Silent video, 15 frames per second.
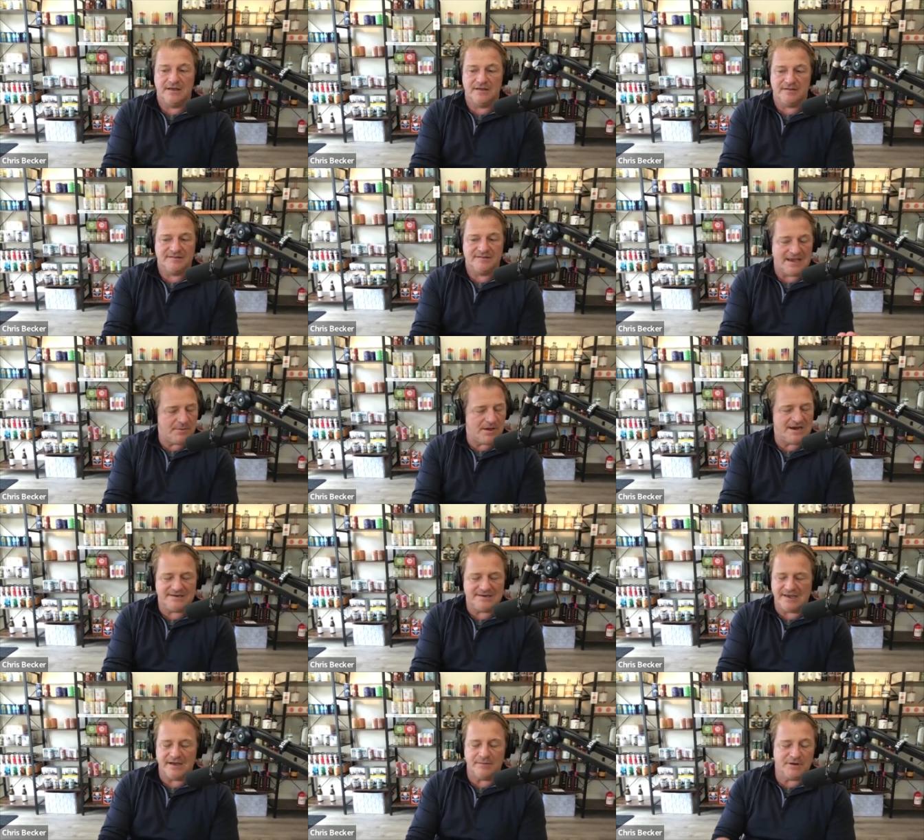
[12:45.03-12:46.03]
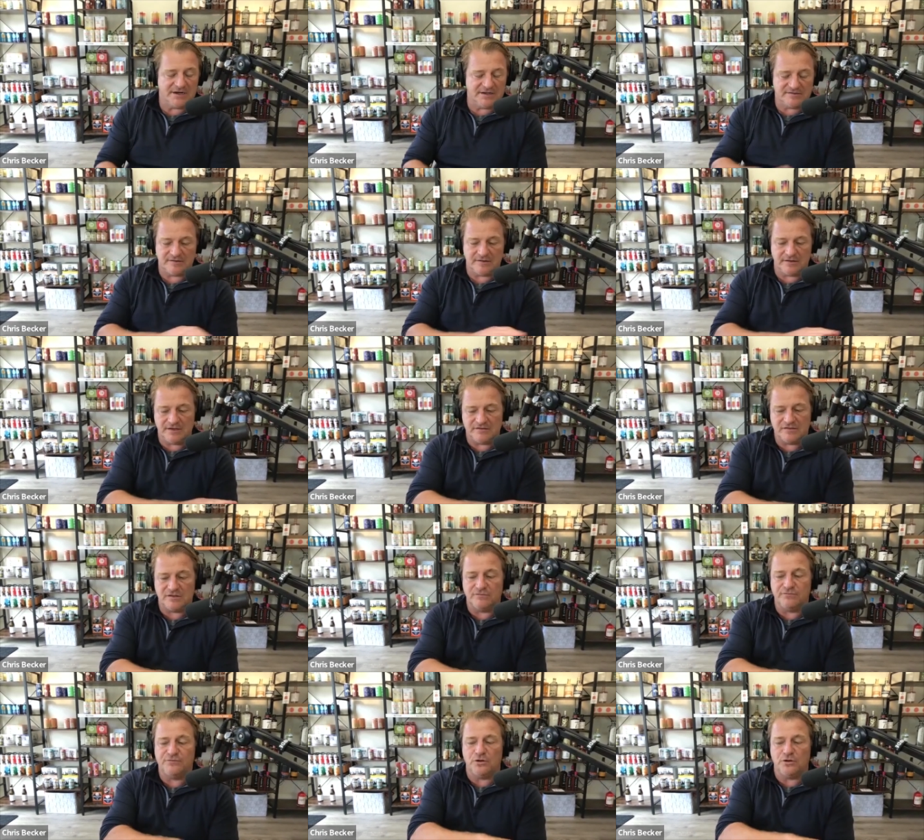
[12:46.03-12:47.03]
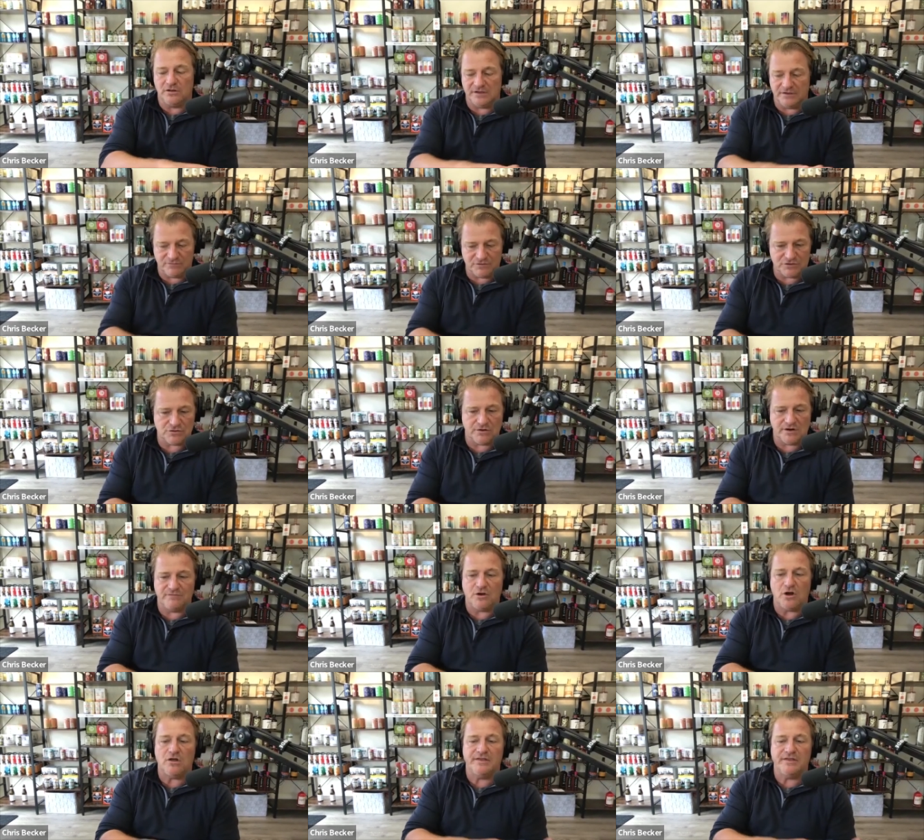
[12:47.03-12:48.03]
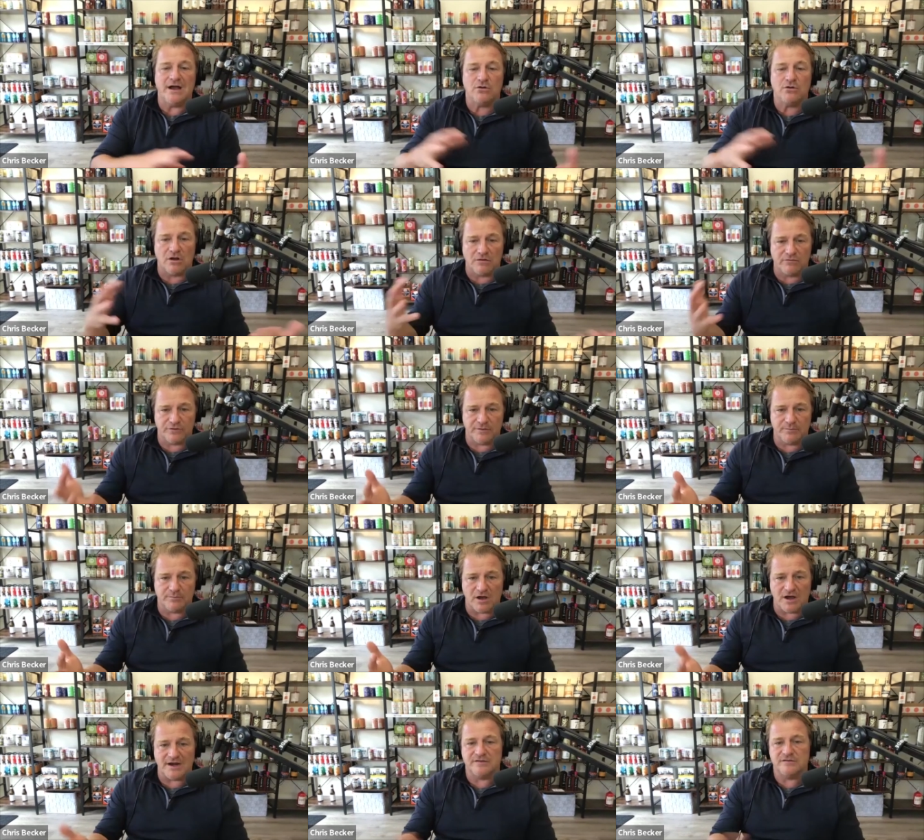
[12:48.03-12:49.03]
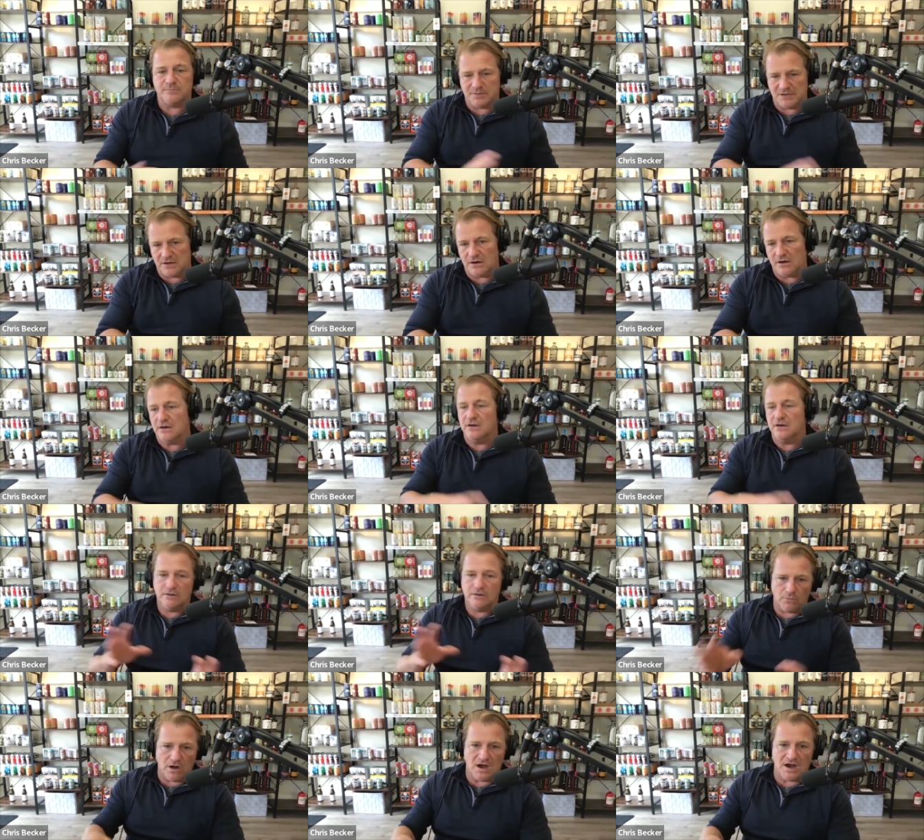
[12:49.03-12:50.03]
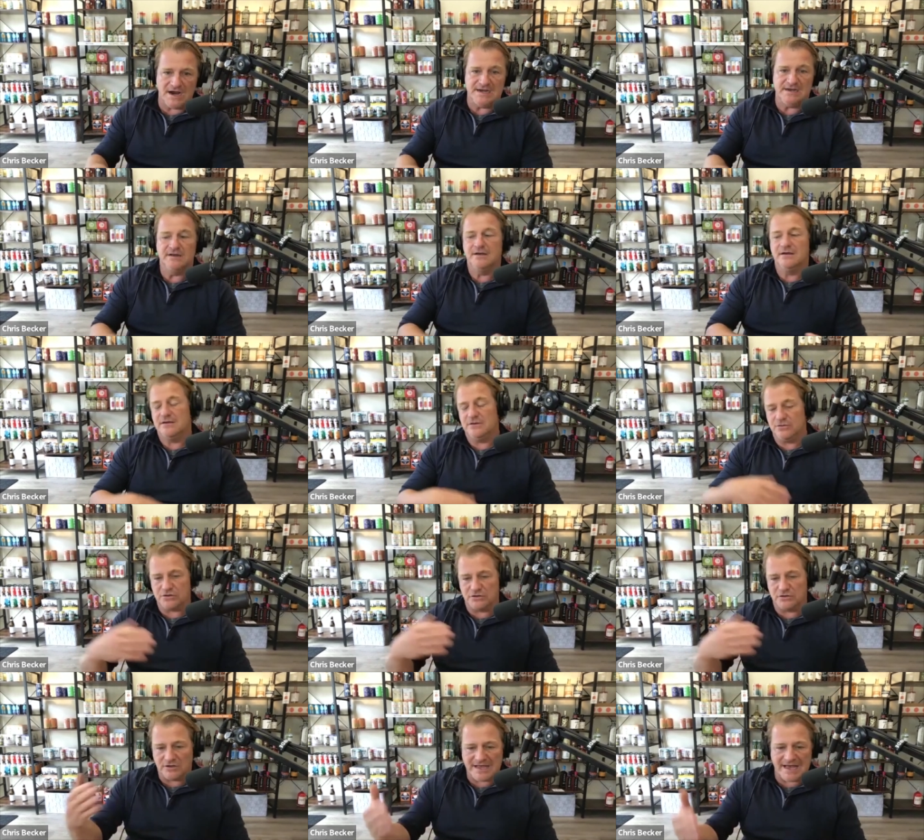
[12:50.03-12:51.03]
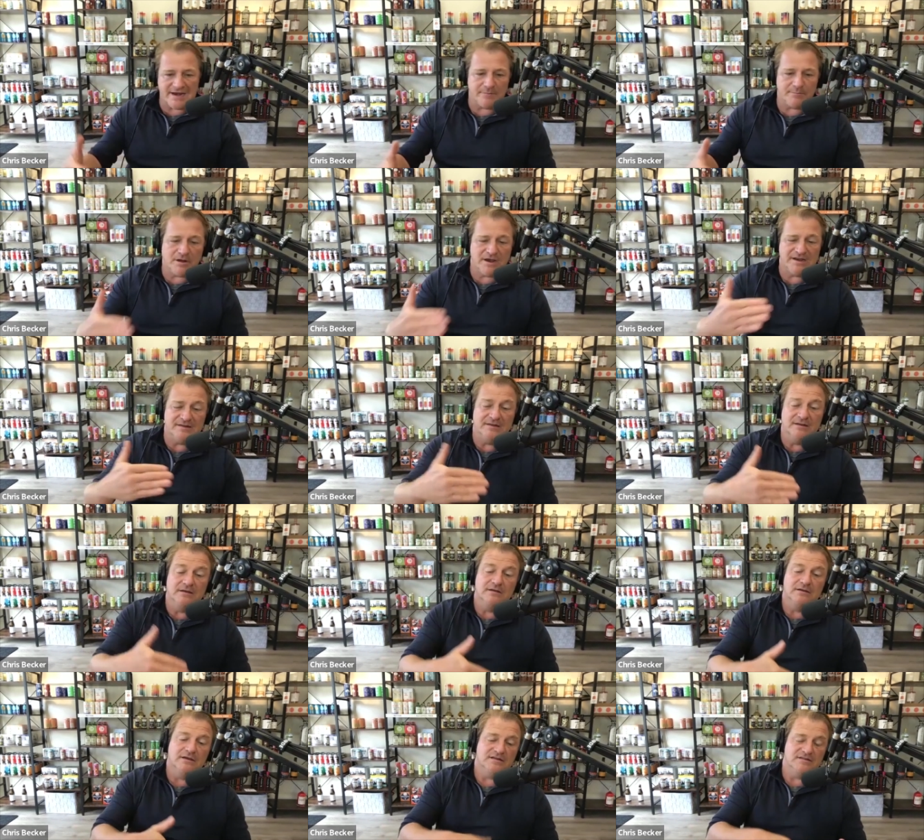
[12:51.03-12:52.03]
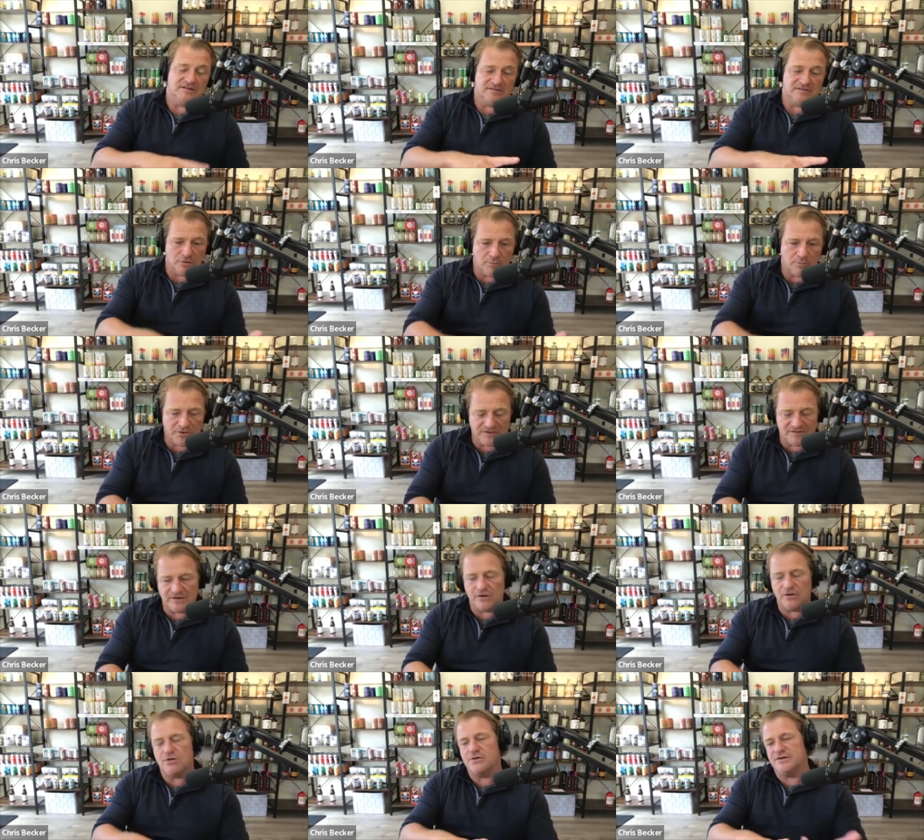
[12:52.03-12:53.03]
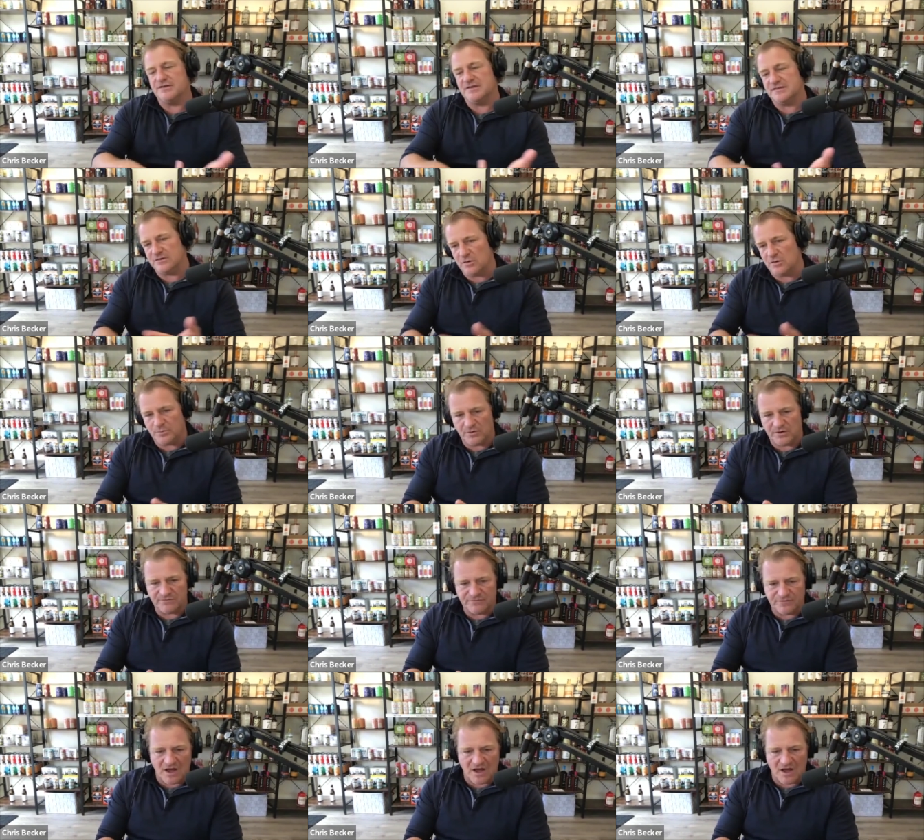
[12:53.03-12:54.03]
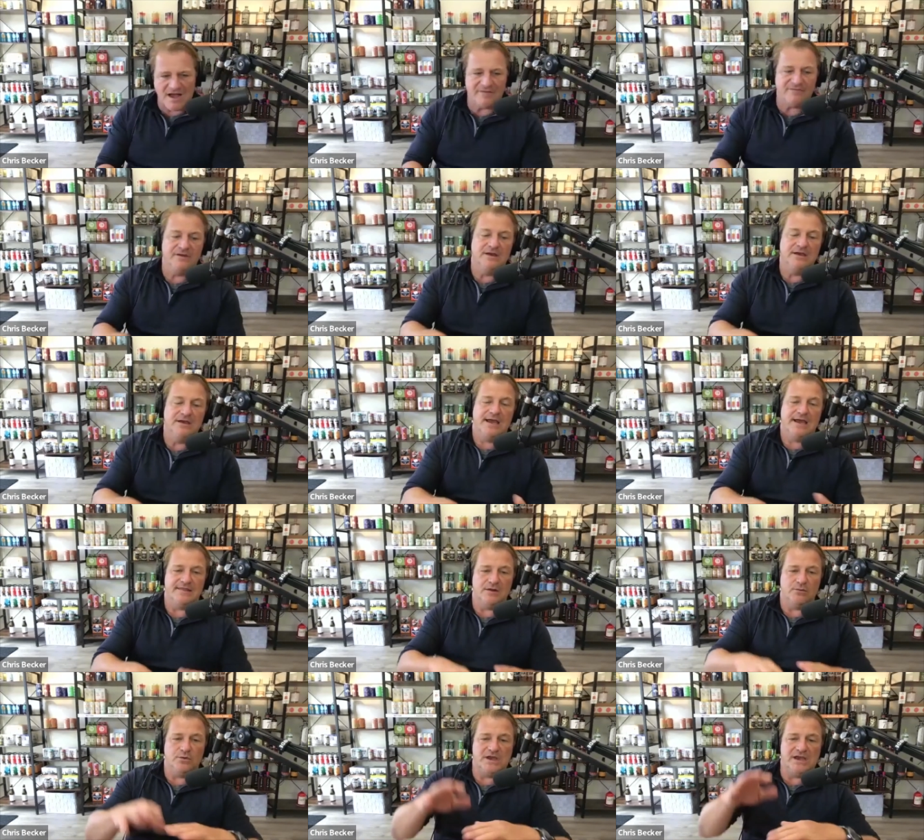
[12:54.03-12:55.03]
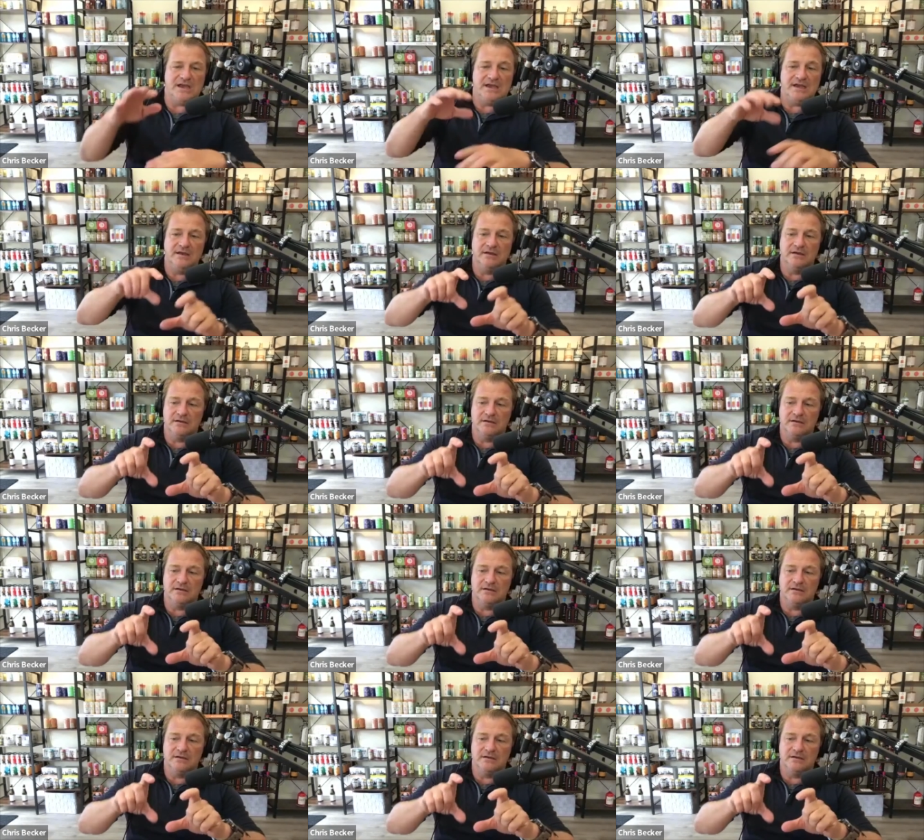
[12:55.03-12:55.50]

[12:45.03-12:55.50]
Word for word: same idea, but it's it's the full inventory of all the alcohol-free products, beer, wine. You can look at it by is it 0.0 or is it 0.5, and then we,